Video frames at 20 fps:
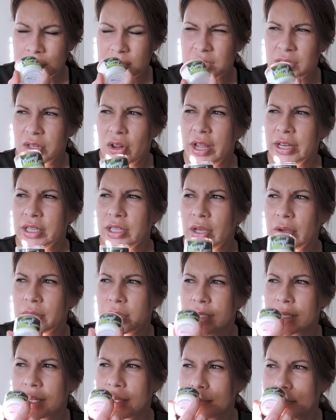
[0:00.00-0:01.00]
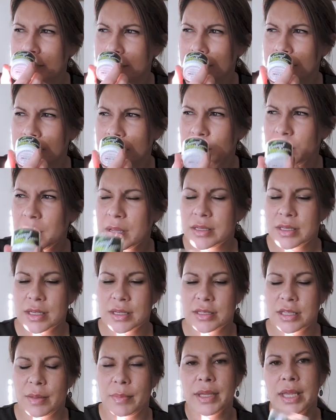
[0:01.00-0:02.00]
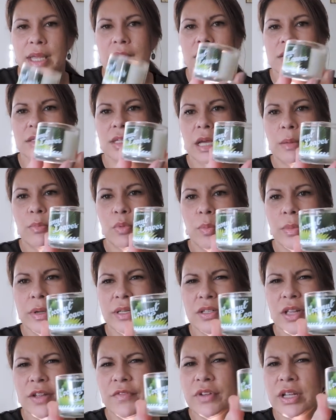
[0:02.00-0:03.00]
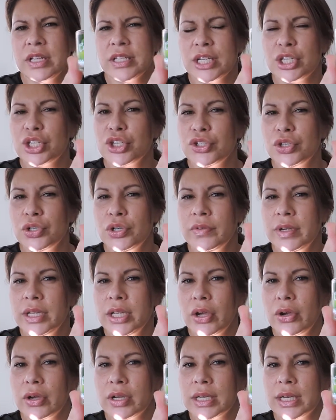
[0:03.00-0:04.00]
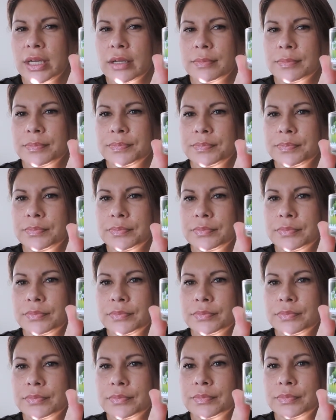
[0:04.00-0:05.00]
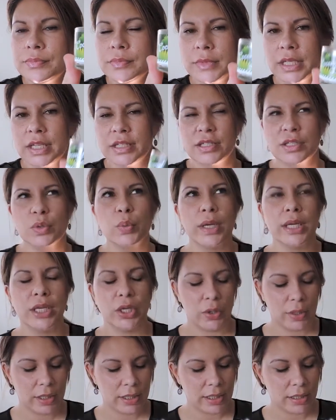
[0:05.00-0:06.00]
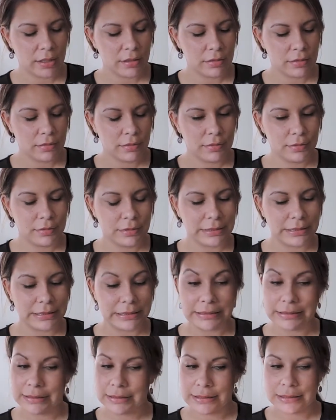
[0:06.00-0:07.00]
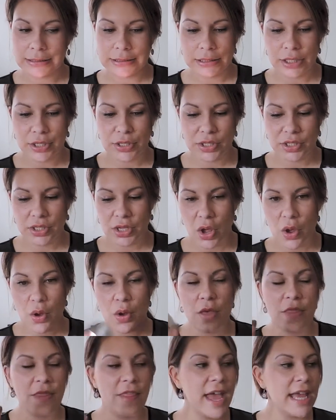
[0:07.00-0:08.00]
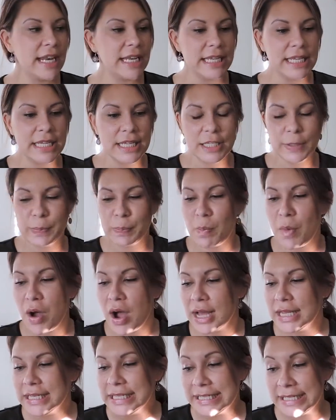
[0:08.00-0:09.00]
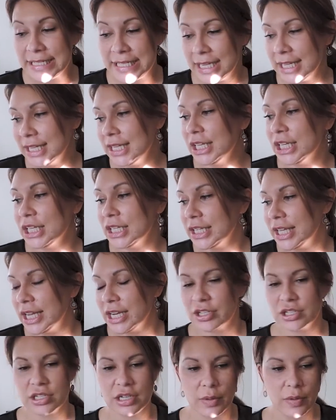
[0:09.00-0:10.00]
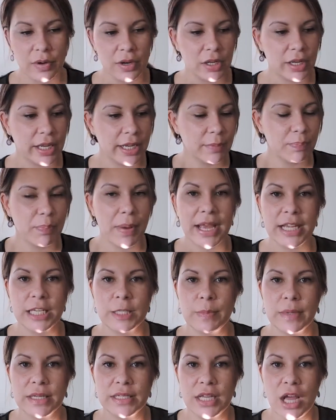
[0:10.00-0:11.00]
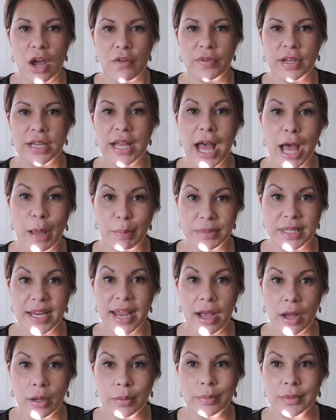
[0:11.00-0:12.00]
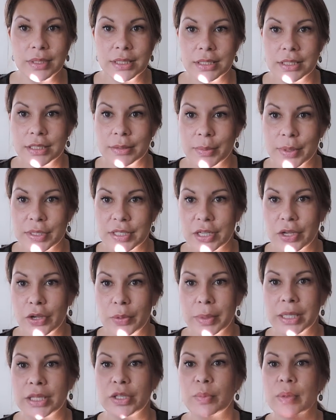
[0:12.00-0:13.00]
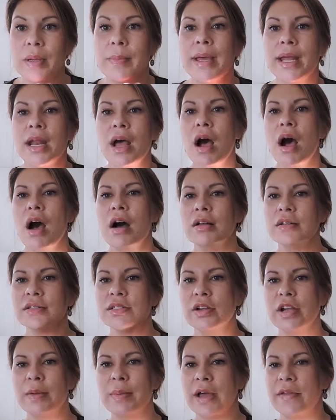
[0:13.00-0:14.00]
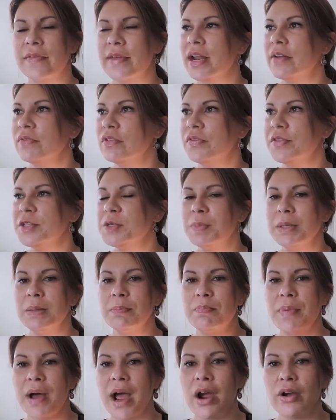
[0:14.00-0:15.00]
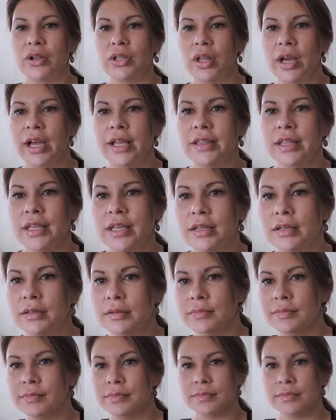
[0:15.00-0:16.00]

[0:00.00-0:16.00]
slight coconut. Smells like something else. I can't put my, like a sugary coconut. Like a sweet coconut. So that is my second collection. I've got to like pace myself and calm down because I got me a little bit mad. Sorry about that. I've got this big bar of light there.